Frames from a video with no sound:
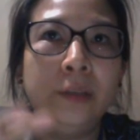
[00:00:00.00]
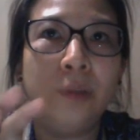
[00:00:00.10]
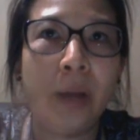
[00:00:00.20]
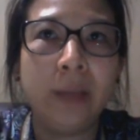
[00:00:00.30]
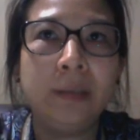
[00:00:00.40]

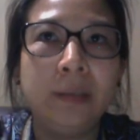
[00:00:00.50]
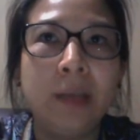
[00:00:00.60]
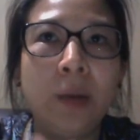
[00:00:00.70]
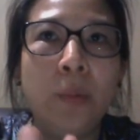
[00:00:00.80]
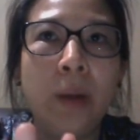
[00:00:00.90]
let's say
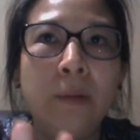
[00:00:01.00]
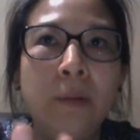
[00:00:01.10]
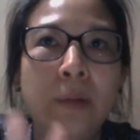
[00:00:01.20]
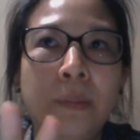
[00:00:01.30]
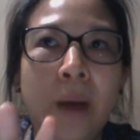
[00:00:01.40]
when we
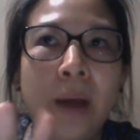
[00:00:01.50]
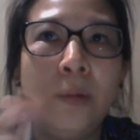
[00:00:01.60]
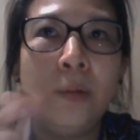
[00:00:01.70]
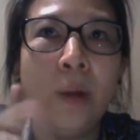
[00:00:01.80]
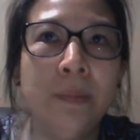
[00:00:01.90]
buy
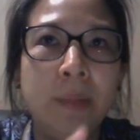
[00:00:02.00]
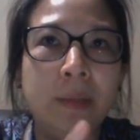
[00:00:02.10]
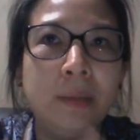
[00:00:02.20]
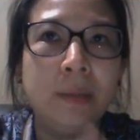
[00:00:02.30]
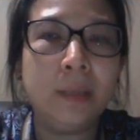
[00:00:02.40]
one
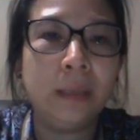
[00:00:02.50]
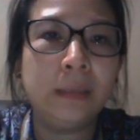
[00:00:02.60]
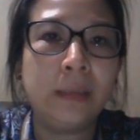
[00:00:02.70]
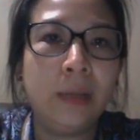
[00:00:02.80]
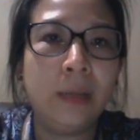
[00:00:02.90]
pieces is
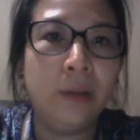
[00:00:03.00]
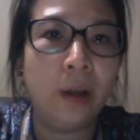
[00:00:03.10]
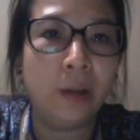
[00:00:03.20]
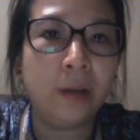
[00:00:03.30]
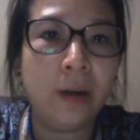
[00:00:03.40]

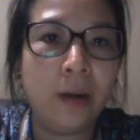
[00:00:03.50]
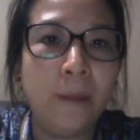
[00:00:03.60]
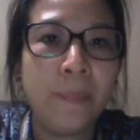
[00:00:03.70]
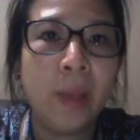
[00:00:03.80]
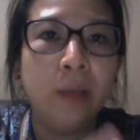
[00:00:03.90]
$10,
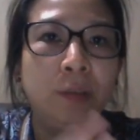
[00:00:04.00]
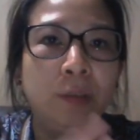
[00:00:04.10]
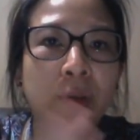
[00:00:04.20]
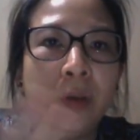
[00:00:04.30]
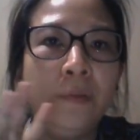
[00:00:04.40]
so
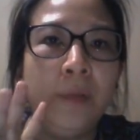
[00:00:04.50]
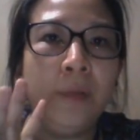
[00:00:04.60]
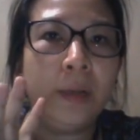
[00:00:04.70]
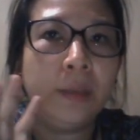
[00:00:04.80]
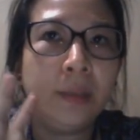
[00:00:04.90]
if we
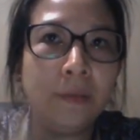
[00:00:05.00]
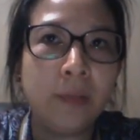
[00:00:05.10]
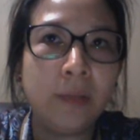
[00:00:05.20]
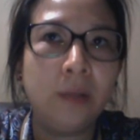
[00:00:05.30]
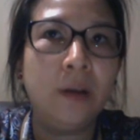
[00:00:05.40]
receive
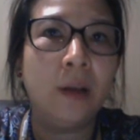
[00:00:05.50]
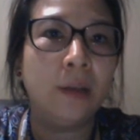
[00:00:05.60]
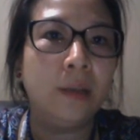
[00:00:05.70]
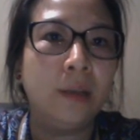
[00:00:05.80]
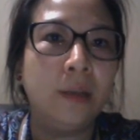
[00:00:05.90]
$10,
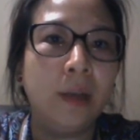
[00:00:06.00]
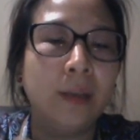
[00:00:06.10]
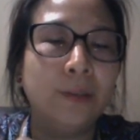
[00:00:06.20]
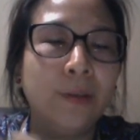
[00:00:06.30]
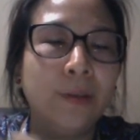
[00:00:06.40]
as
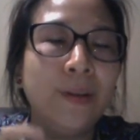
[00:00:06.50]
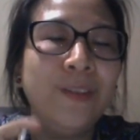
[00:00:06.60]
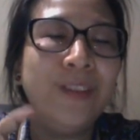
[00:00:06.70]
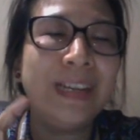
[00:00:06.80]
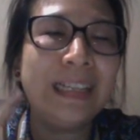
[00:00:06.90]
if we
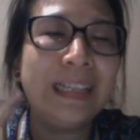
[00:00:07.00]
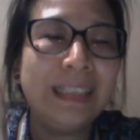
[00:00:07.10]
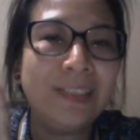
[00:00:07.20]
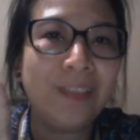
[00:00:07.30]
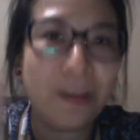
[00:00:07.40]
receive
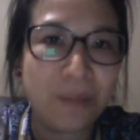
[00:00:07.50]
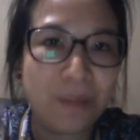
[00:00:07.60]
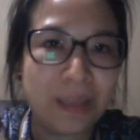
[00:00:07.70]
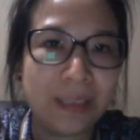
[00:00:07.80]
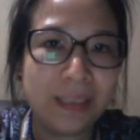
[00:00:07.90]
10
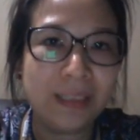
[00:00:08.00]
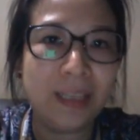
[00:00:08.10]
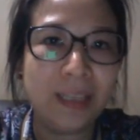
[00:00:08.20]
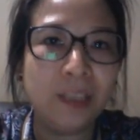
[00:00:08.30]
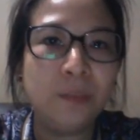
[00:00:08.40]
pieces,
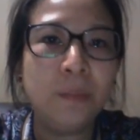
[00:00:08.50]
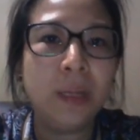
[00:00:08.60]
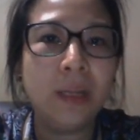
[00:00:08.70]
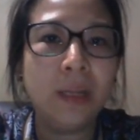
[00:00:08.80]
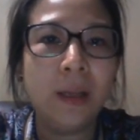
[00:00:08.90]
it's mean
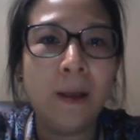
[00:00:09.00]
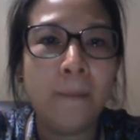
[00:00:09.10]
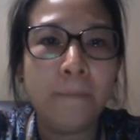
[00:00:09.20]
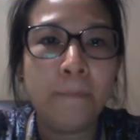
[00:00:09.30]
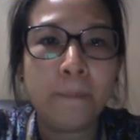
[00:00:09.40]

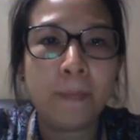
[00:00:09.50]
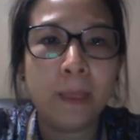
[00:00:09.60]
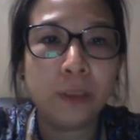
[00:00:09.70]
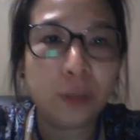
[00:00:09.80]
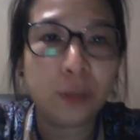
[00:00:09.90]
the
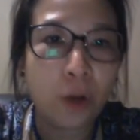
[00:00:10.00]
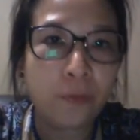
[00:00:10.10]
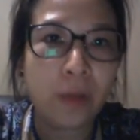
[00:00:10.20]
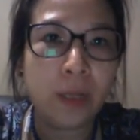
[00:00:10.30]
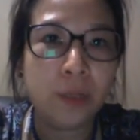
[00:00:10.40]
stock
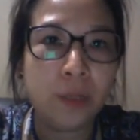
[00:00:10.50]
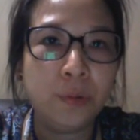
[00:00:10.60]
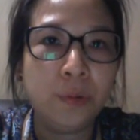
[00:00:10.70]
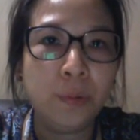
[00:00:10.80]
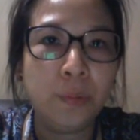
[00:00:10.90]
value
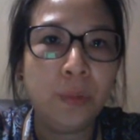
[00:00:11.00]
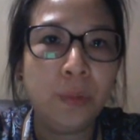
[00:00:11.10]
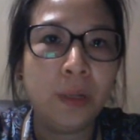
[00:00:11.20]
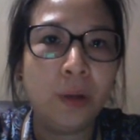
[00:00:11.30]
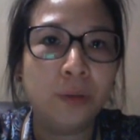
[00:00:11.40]
will
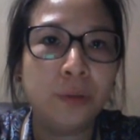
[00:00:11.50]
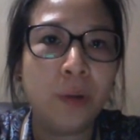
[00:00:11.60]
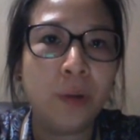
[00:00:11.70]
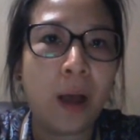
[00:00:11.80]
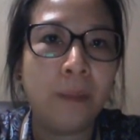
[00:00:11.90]
also
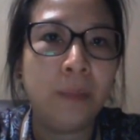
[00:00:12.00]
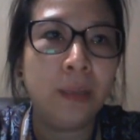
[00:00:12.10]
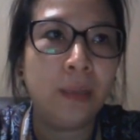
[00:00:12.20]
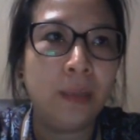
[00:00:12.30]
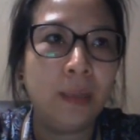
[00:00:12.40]
update
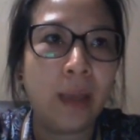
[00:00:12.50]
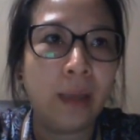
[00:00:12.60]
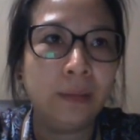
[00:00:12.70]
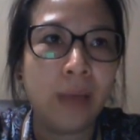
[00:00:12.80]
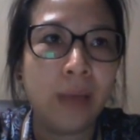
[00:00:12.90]
it as
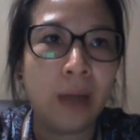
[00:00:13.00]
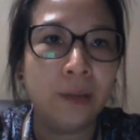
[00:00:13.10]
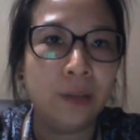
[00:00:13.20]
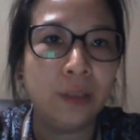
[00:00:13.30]
$100,